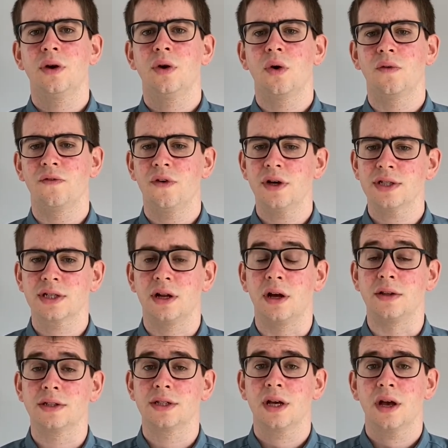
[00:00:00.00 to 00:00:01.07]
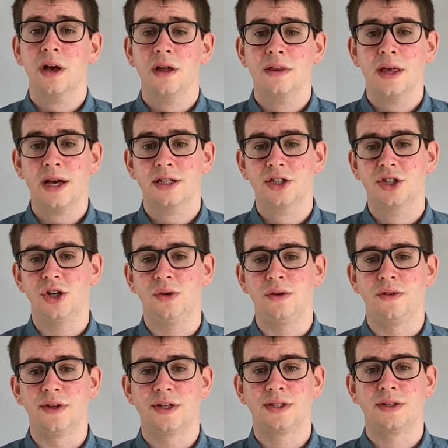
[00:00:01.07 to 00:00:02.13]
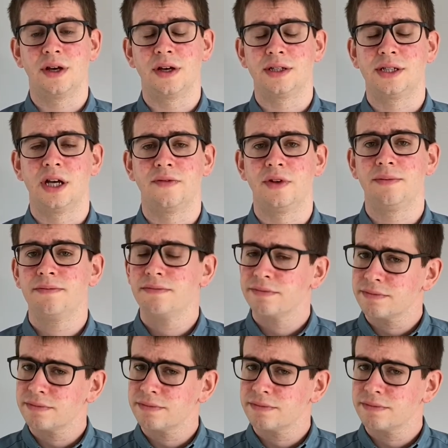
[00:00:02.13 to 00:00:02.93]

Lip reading: On first glance, the attitude of this third servant,